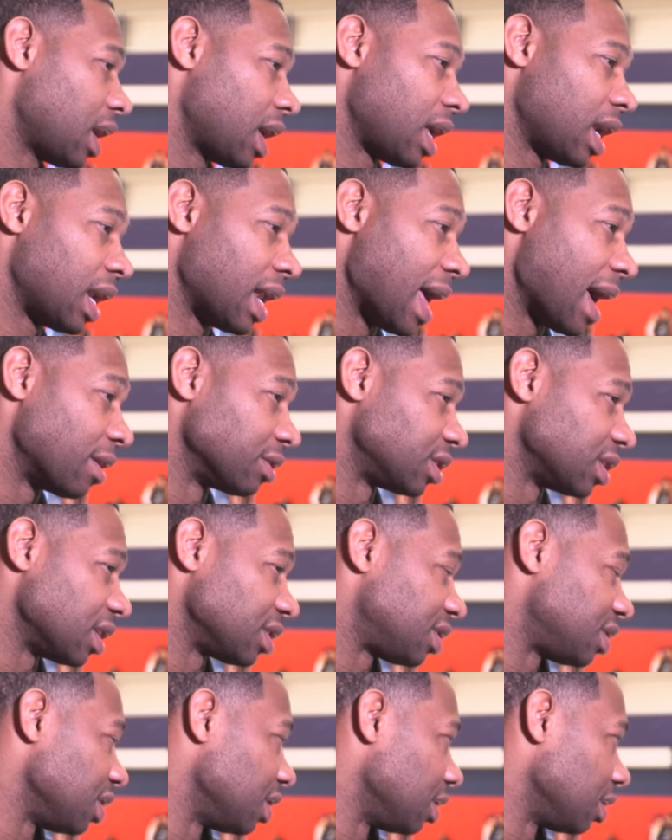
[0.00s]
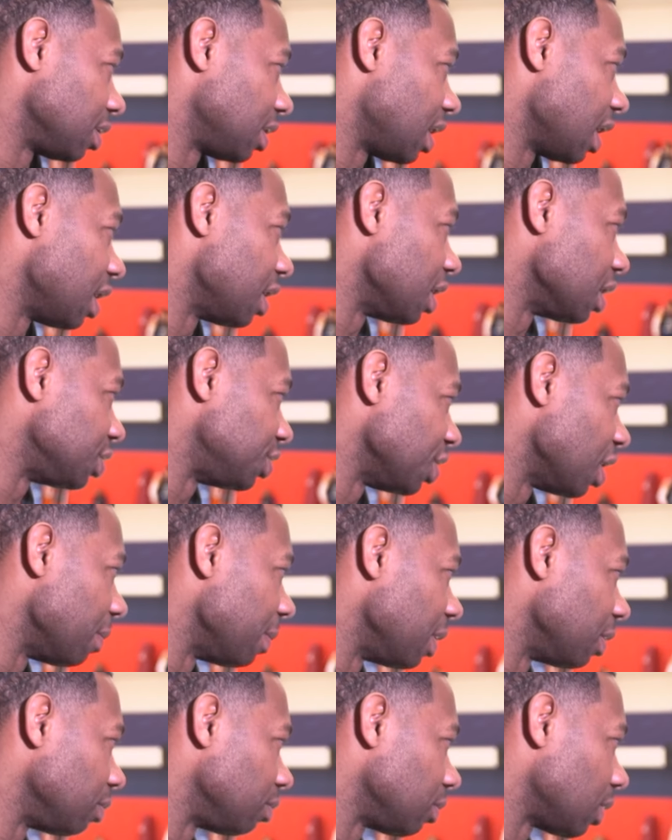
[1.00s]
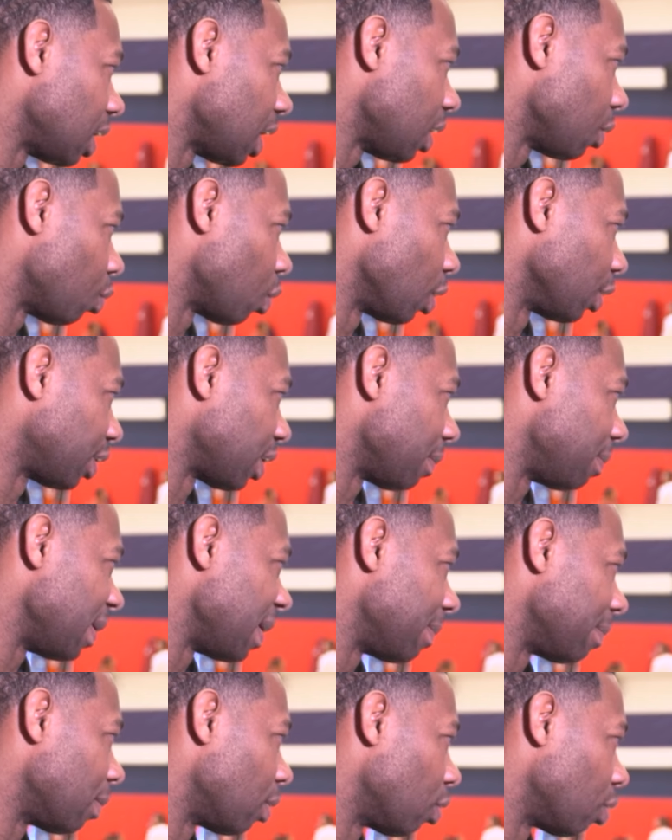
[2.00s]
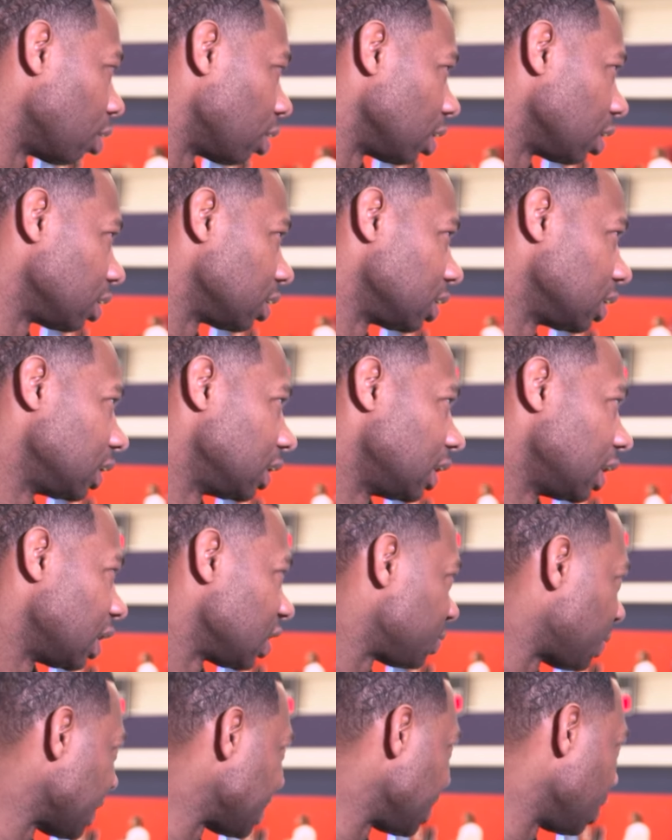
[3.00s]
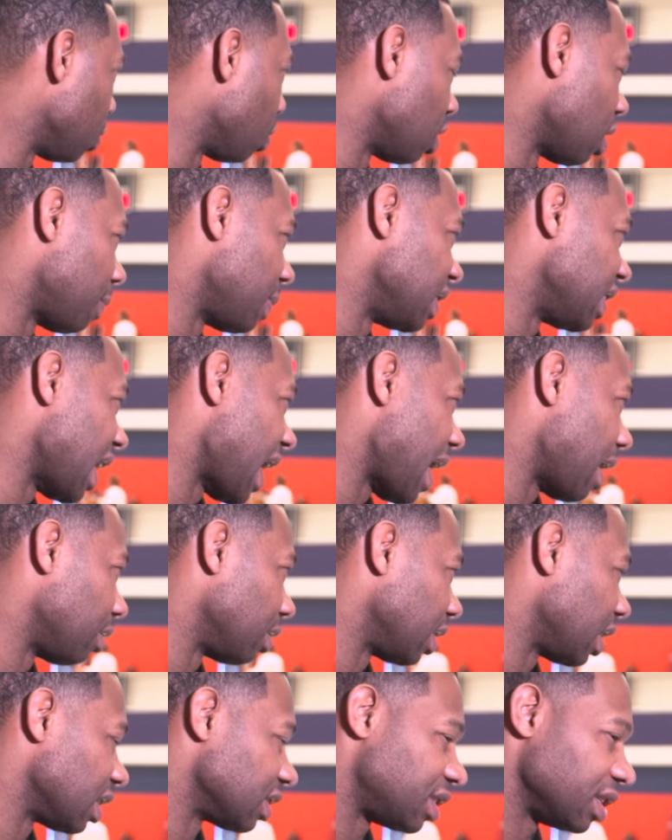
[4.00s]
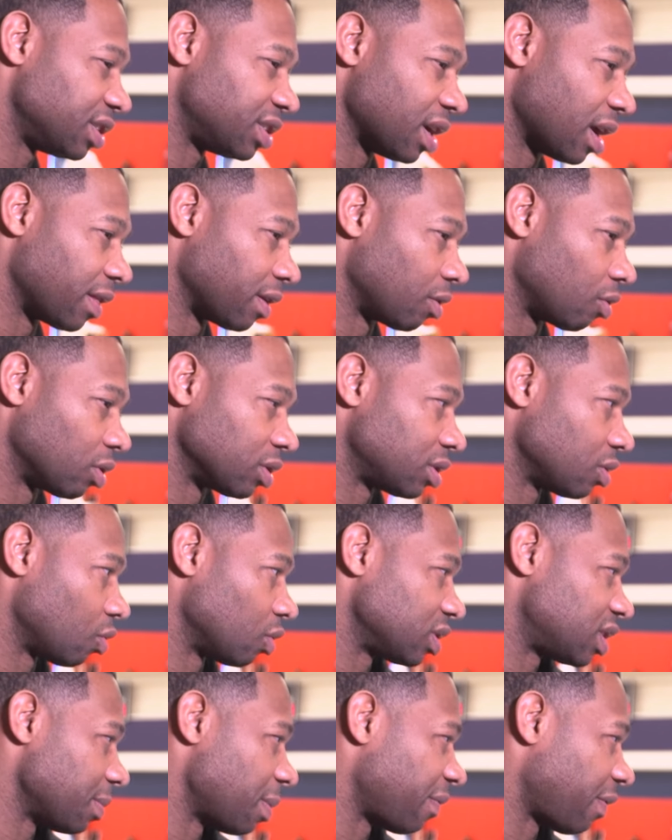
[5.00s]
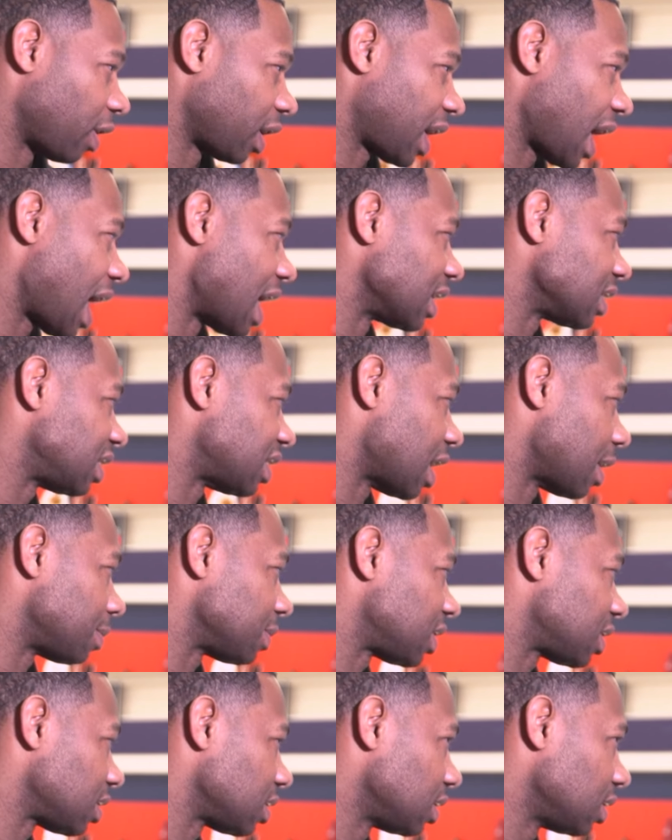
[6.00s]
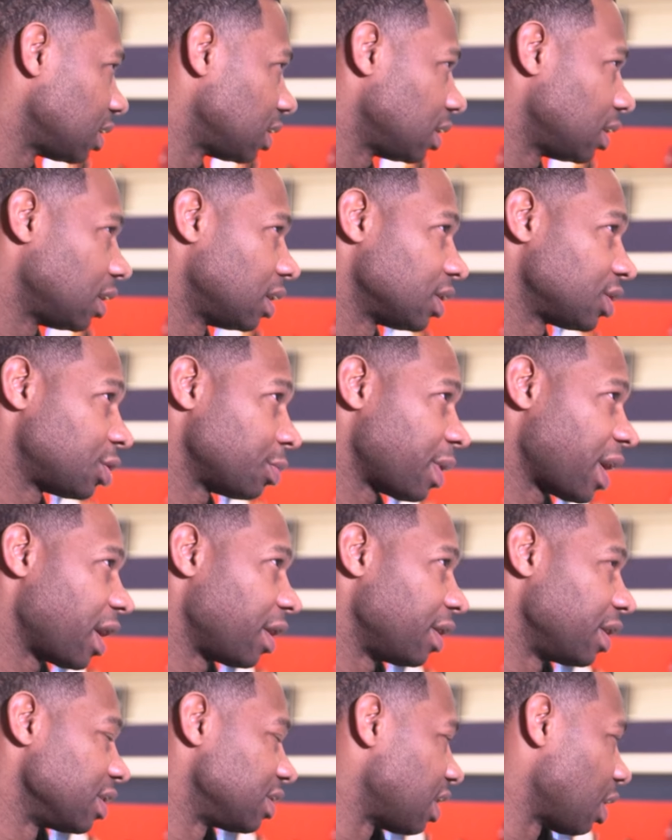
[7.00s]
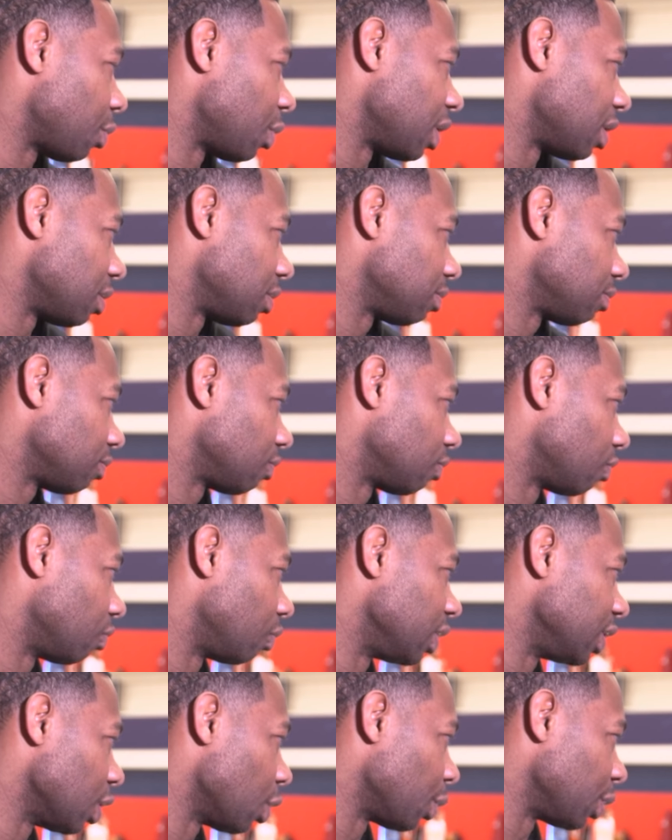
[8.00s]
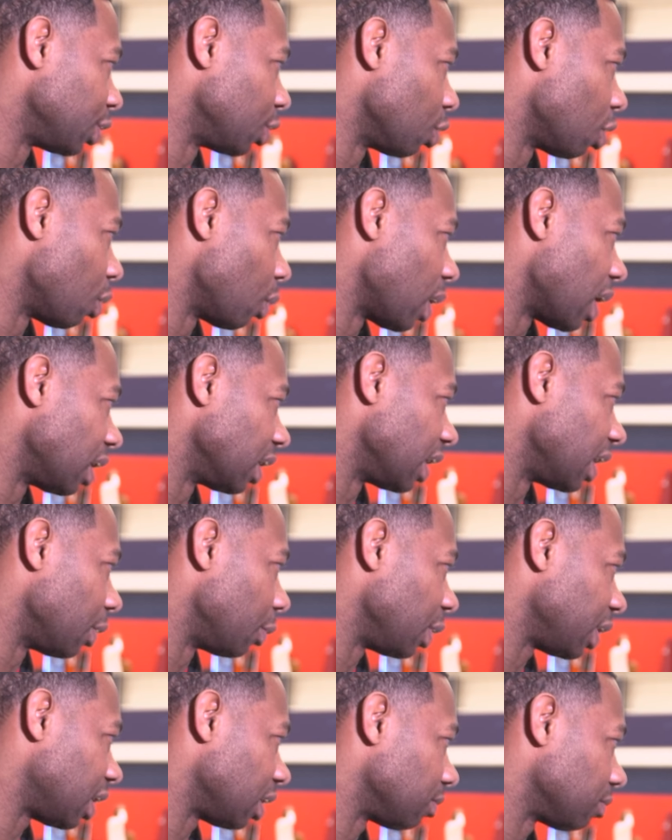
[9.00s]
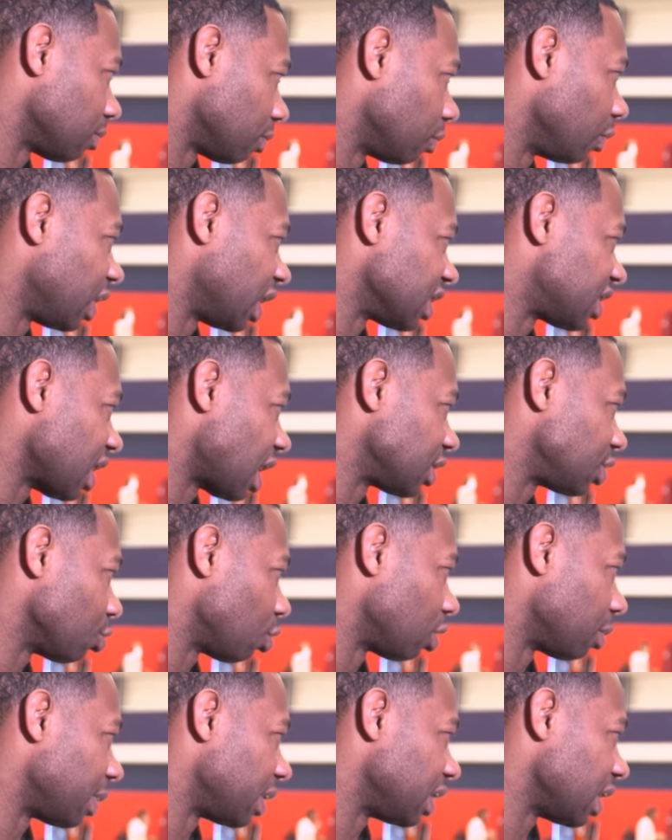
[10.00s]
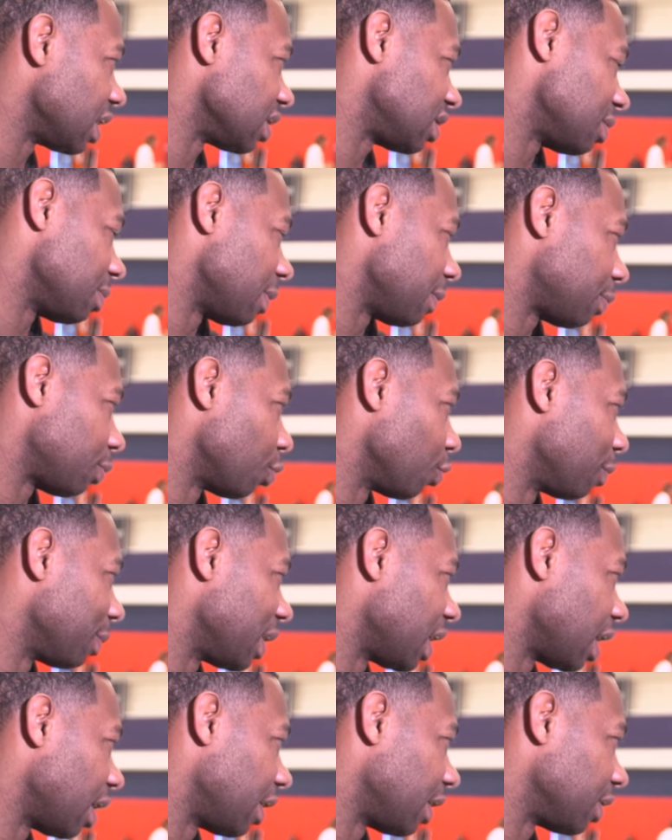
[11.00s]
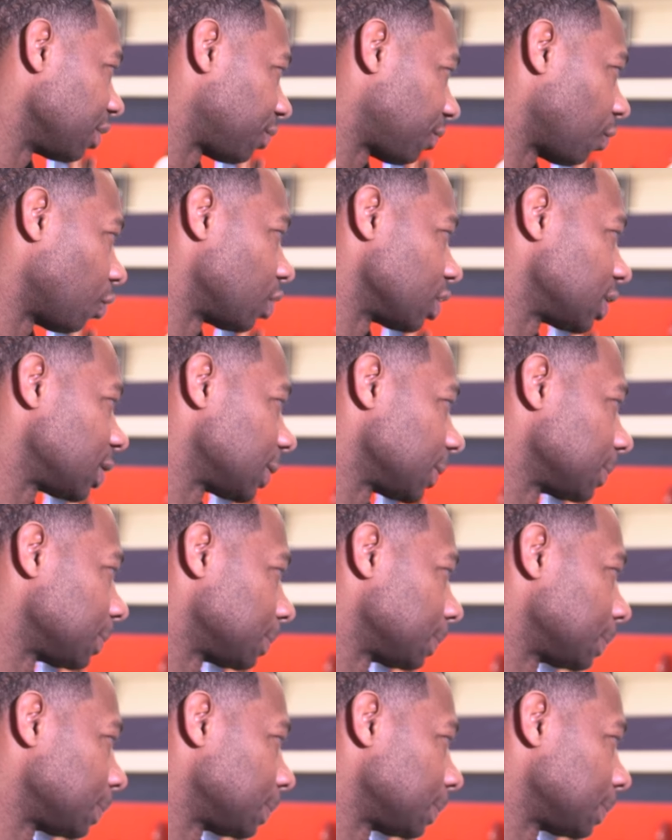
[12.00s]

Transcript: It allows us to get in the gym and, and work a bit more, especially going up and down against each other on, on some of our concepts, some areas that we're we know we're doing well in. We can we can touch on them and then some improvement areas for us.